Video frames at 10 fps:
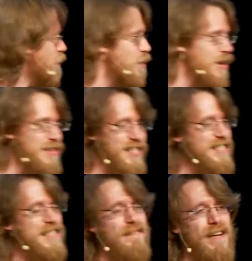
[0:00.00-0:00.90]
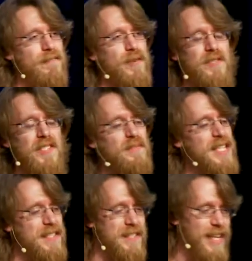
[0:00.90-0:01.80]
we bought her 65 roses
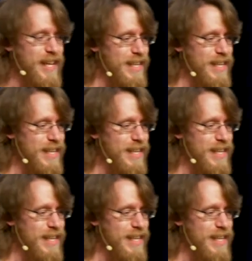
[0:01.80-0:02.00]
because